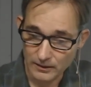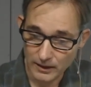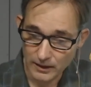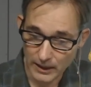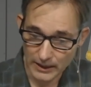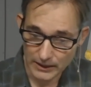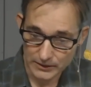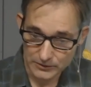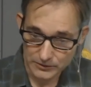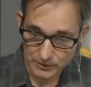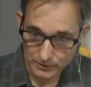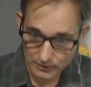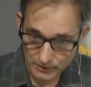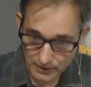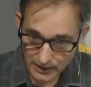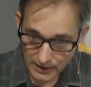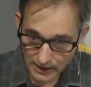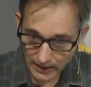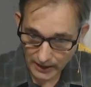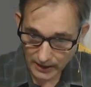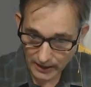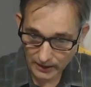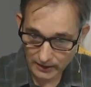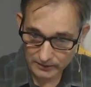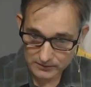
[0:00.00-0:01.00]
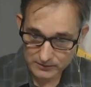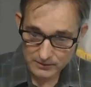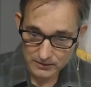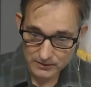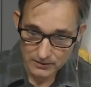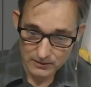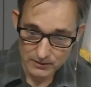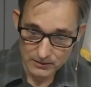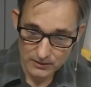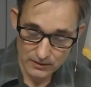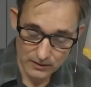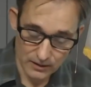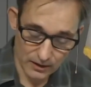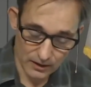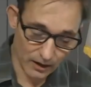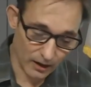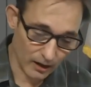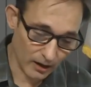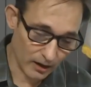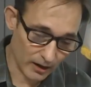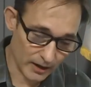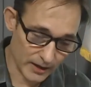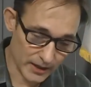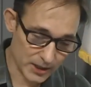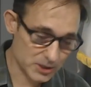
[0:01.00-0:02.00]
and you can't
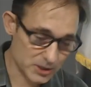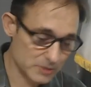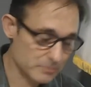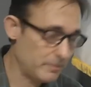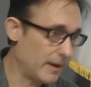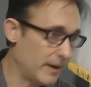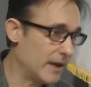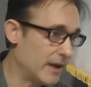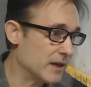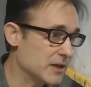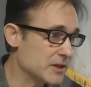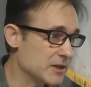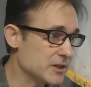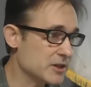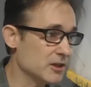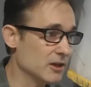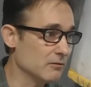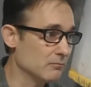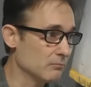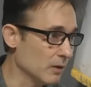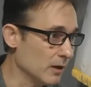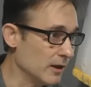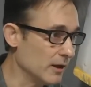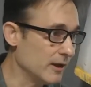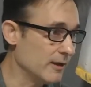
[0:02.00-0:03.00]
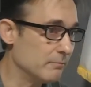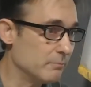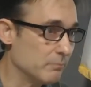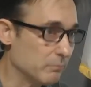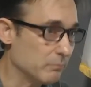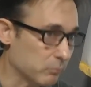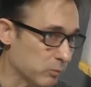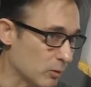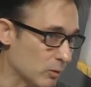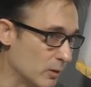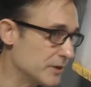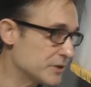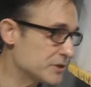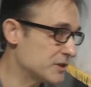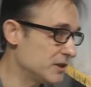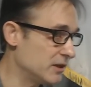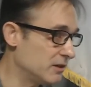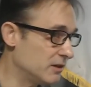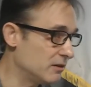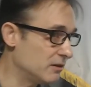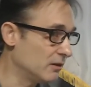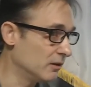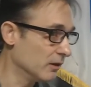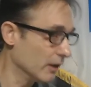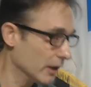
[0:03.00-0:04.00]
expect some
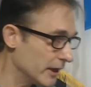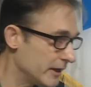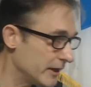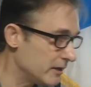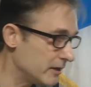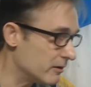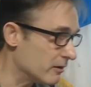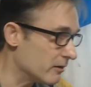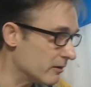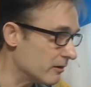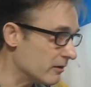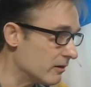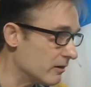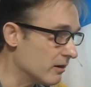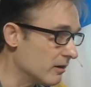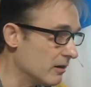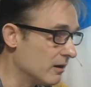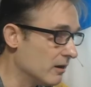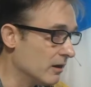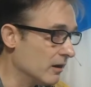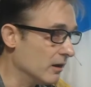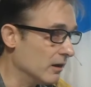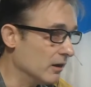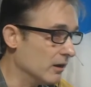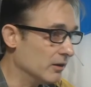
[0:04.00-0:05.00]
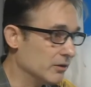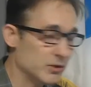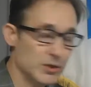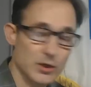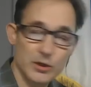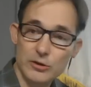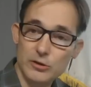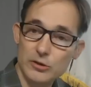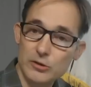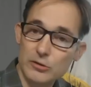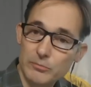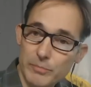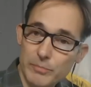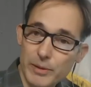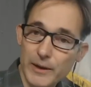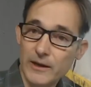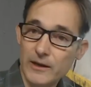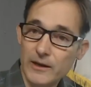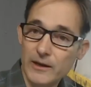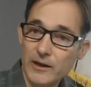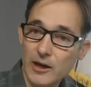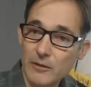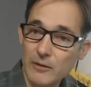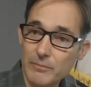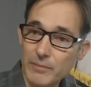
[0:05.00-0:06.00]
limp-wristed leader to
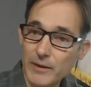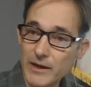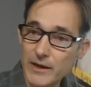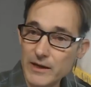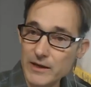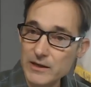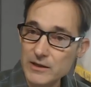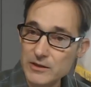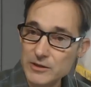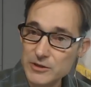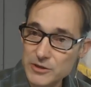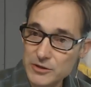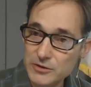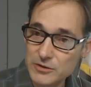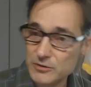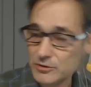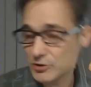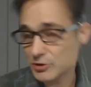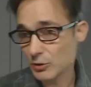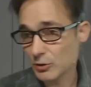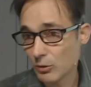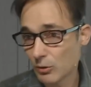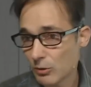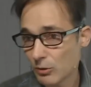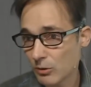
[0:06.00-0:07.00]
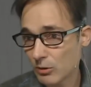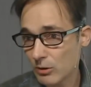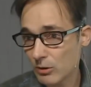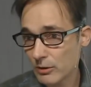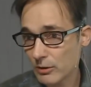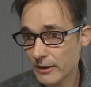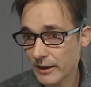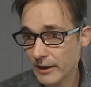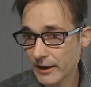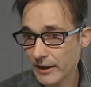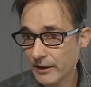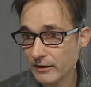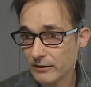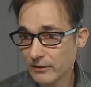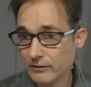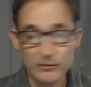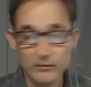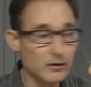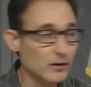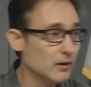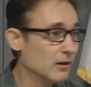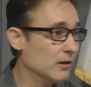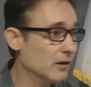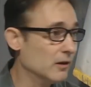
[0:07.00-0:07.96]
pick up a sword and